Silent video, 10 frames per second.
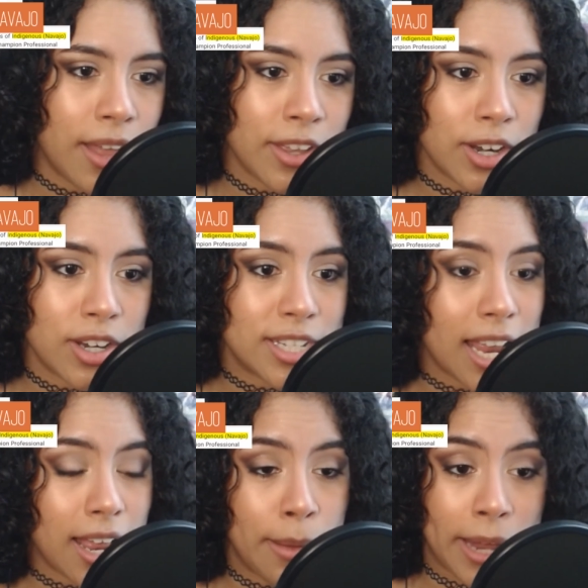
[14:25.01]
There's
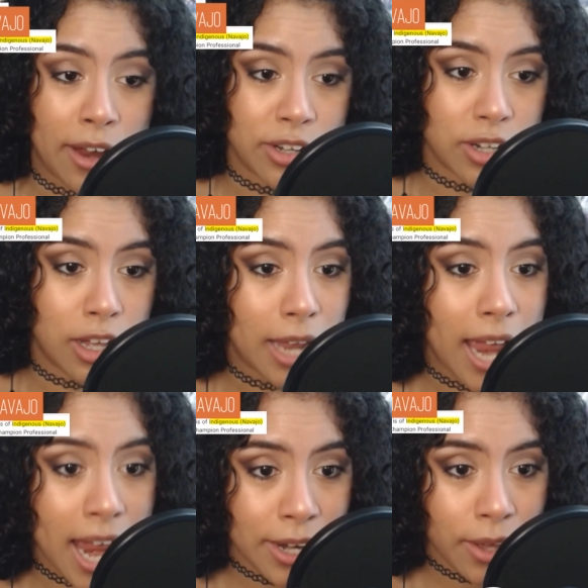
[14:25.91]
a character called
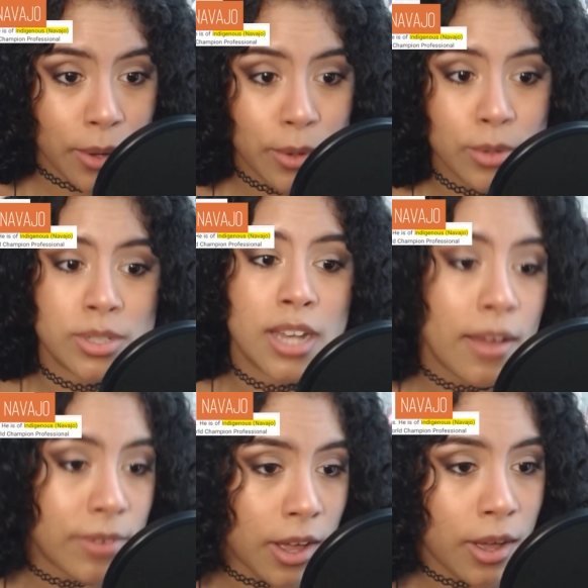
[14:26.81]
Ado, who's
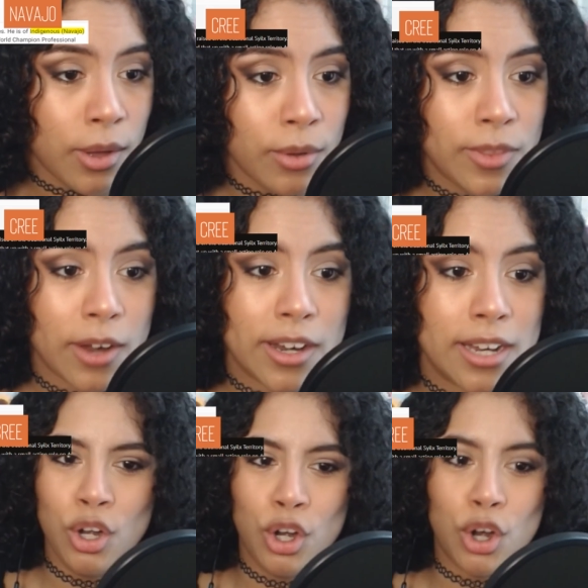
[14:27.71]
Navajo. There
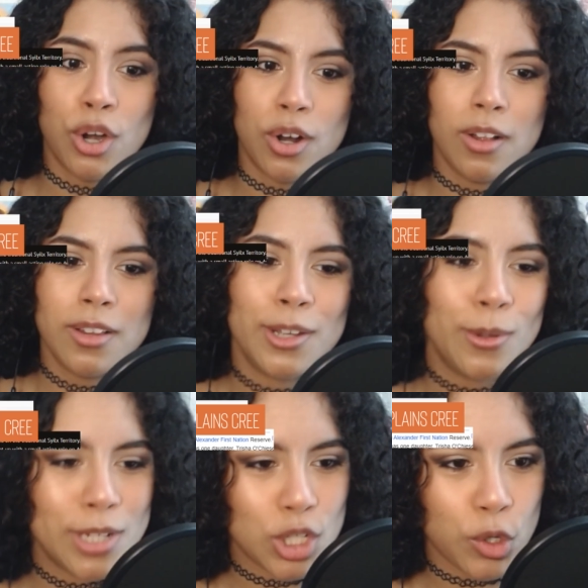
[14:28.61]
is Girl, who
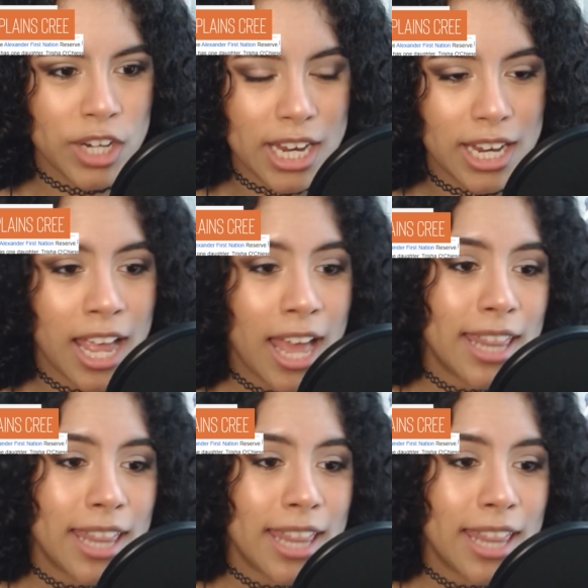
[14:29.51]
is Cree.